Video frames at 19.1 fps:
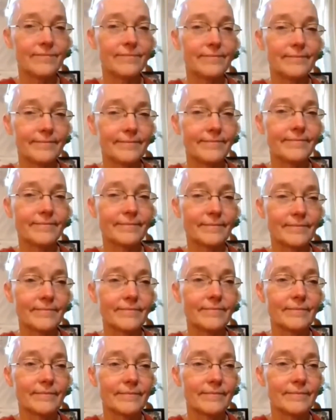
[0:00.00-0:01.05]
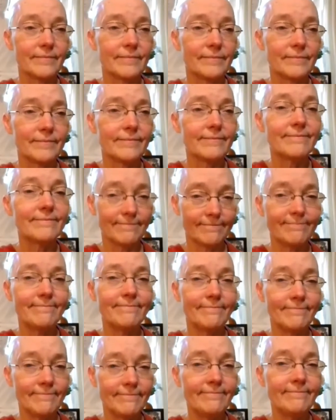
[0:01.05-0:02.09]
Can I ask another question? I don't
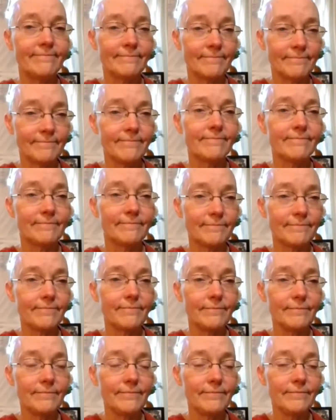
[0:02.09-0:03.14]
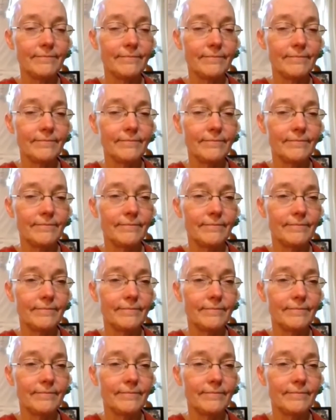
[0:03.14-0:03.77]
know. Mm-hmm.